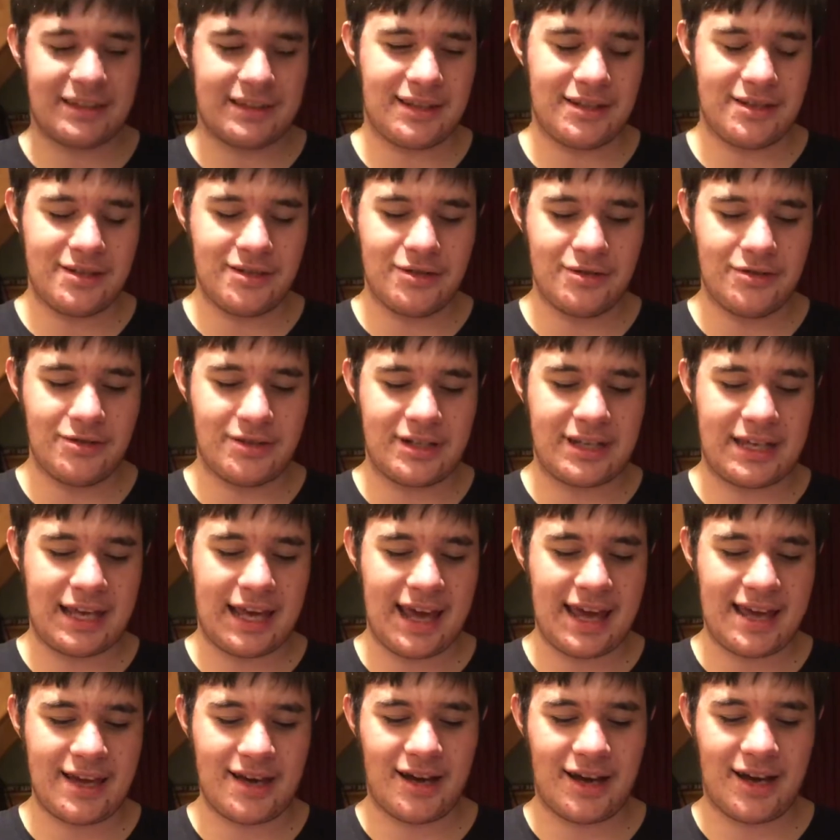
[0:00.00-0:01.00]
the new
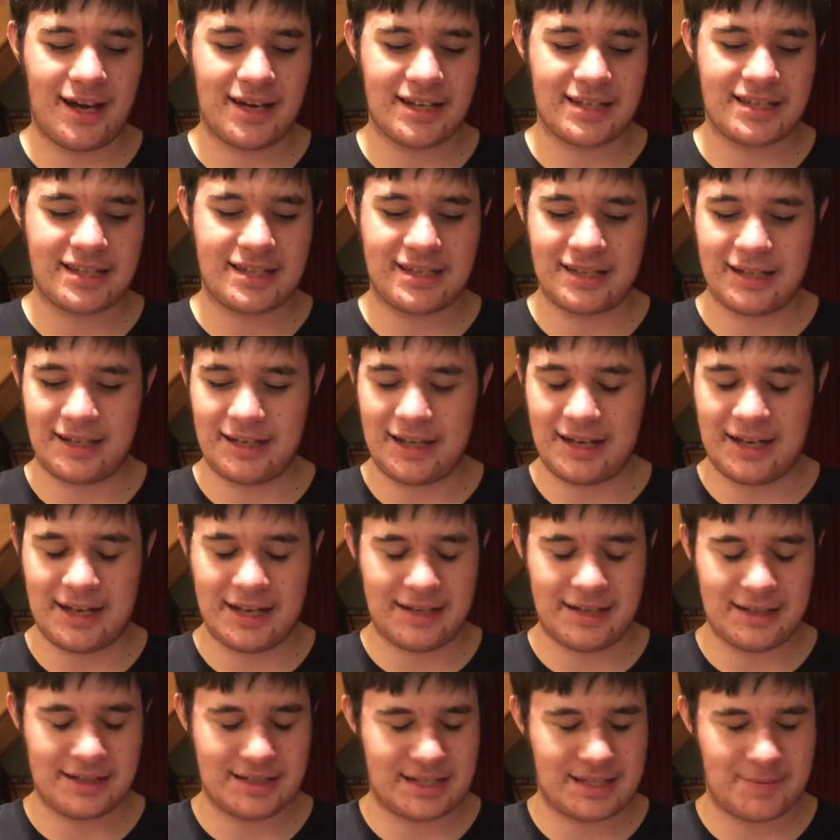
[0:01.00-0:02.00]
Chaos
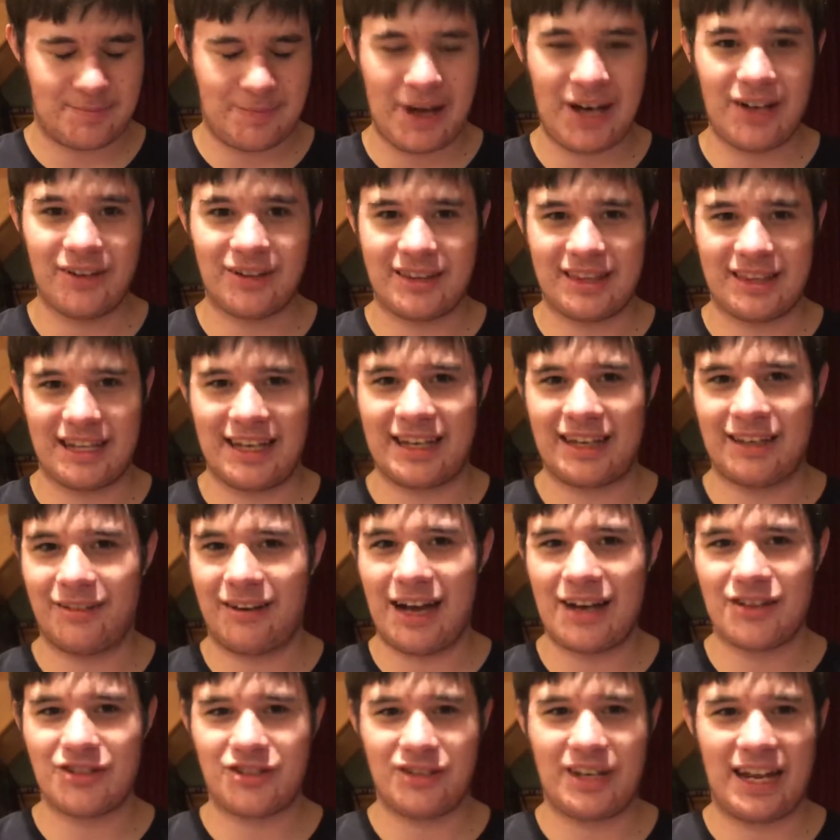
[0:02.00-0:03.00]
uh, spell thing
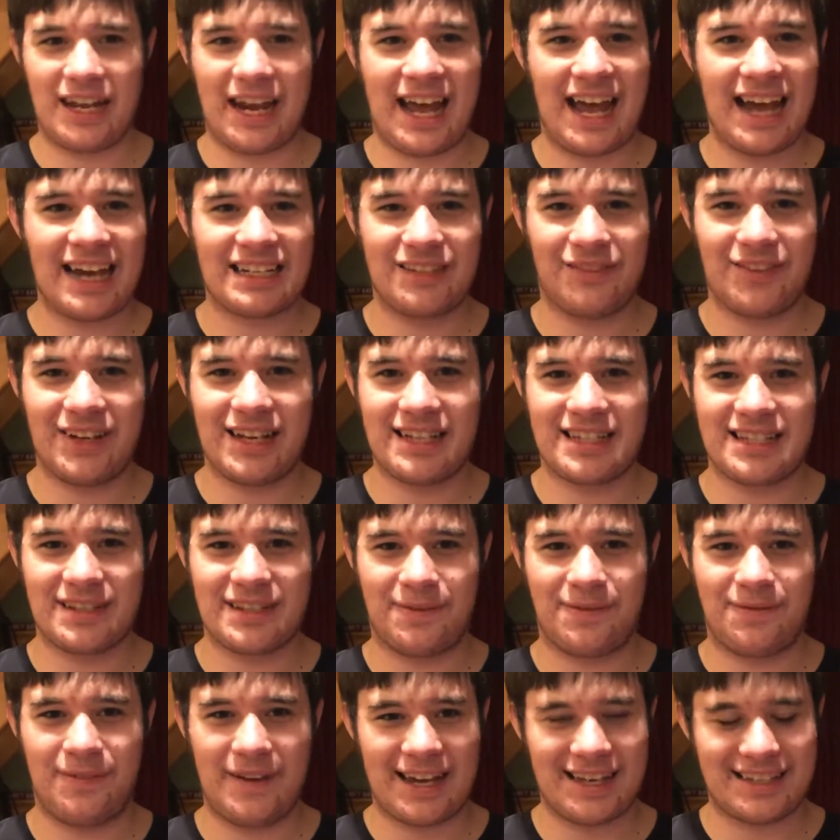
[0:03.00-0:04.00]
allows you to activate its
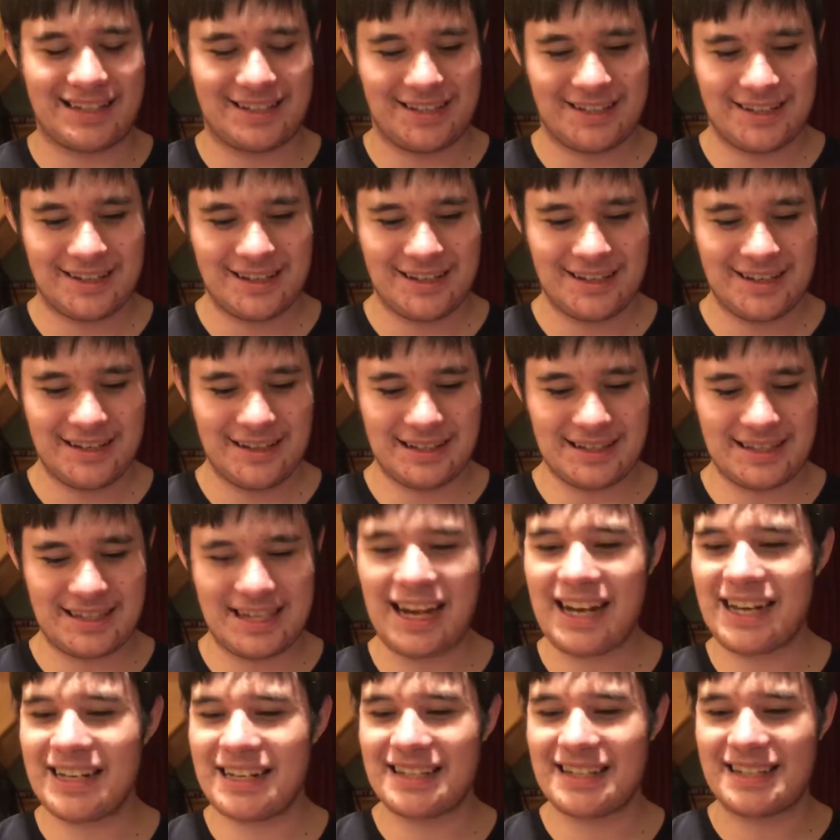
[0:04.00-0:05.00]
effect the
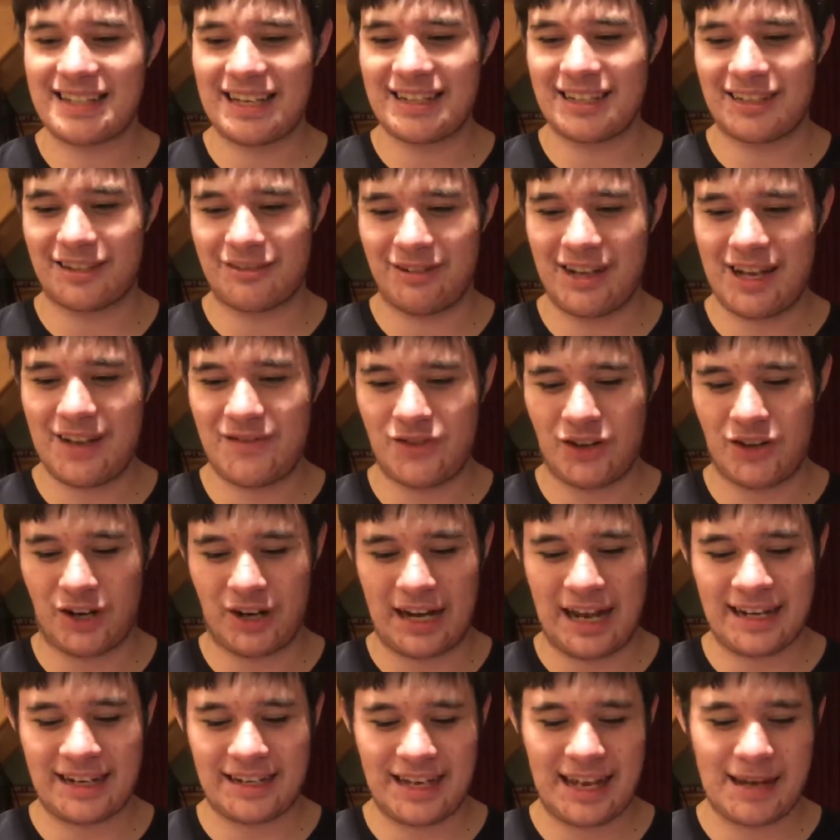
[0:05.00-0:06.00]
second it's sent to graveyard
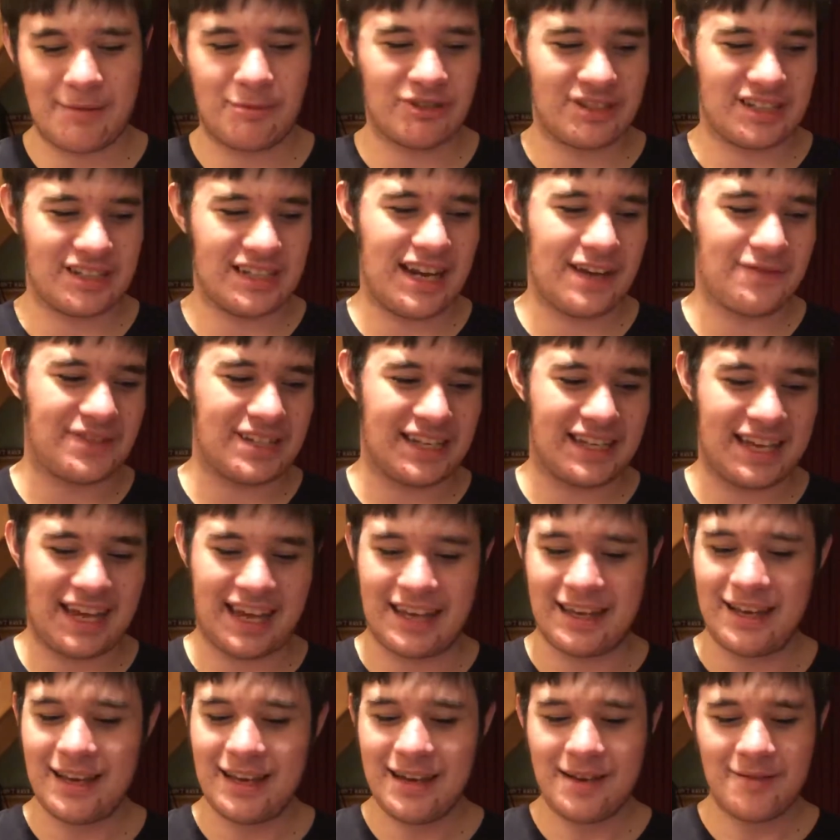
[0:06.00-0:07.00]
and enables an
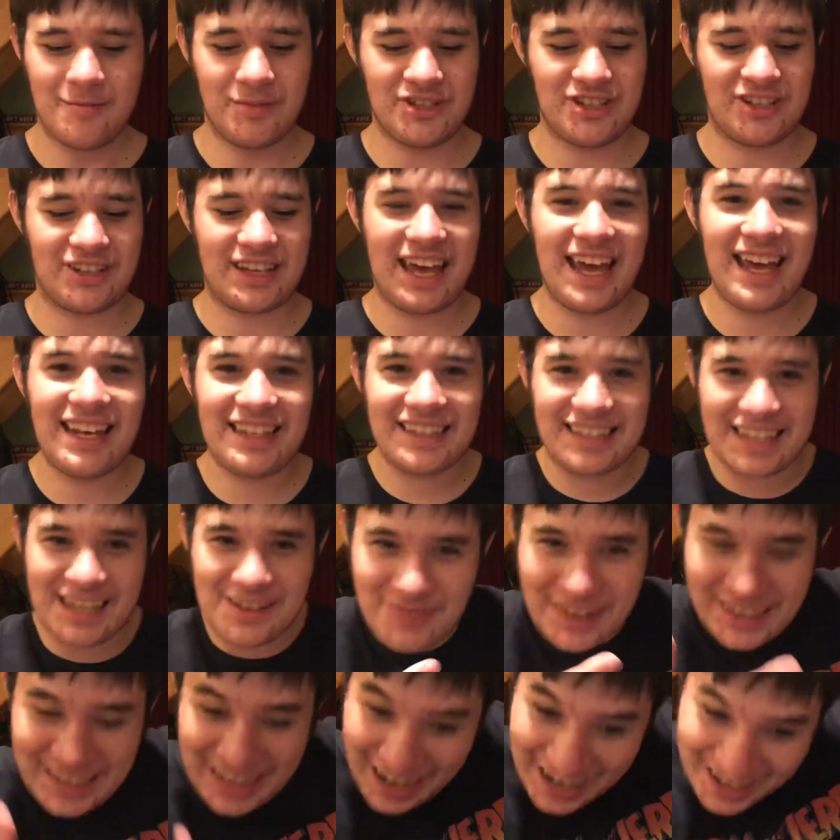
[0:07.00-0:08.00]
FTK, But you can't give
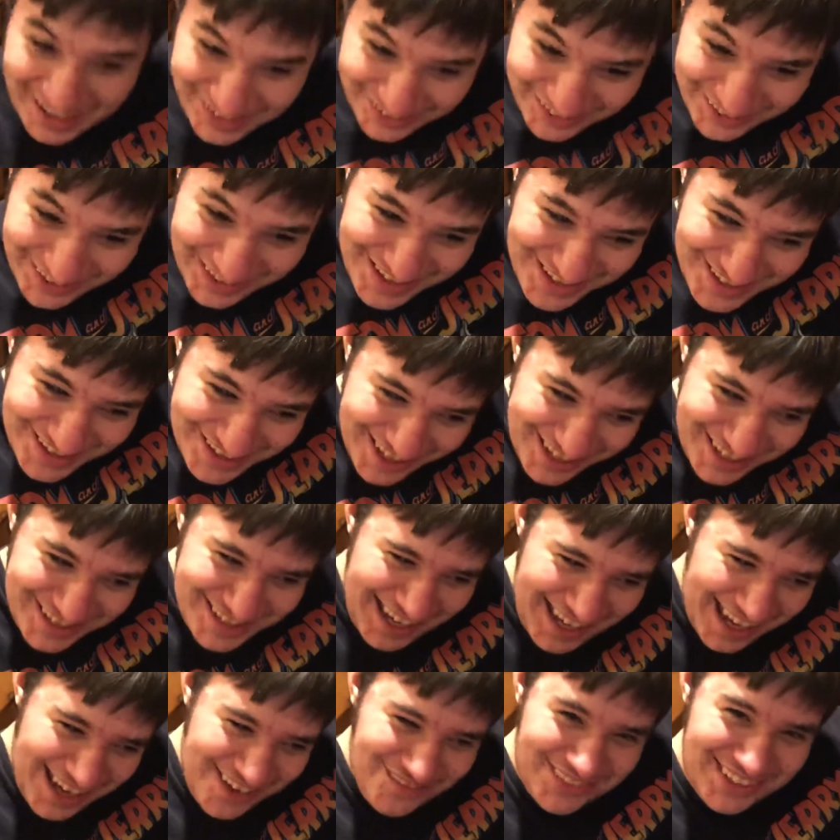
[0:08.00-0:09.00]
my aliens the
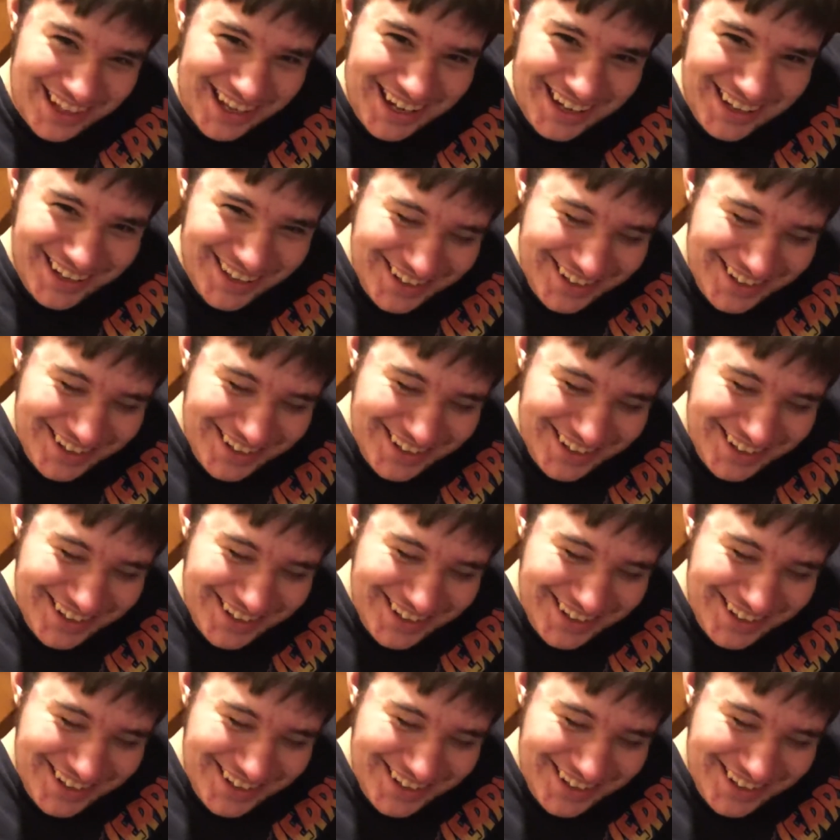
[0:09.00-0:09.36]
same thing?